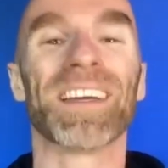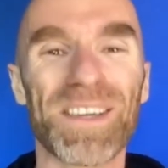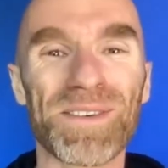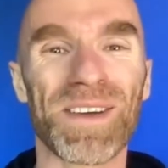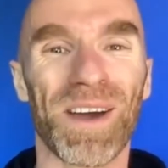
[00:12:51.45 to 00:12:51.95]

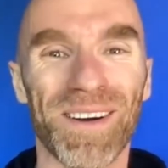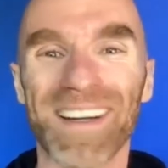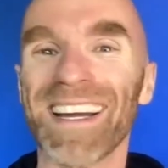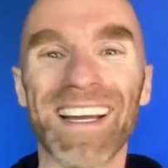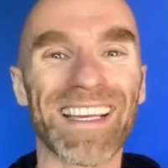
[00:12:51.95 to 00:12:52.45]
You do.
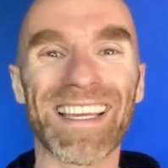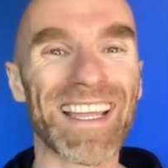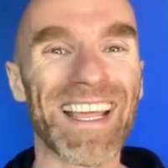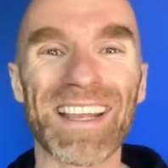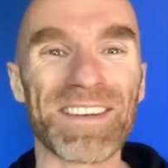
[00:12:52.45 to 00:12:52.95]

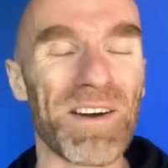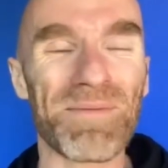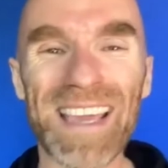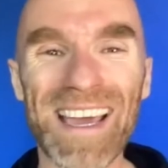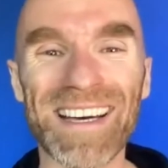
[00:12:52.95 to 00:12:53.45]

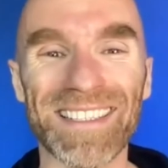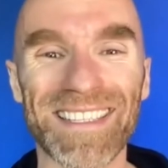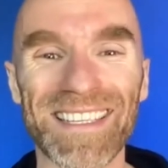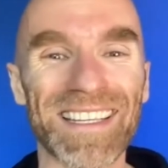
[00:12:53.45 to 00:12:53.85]
Nobody else.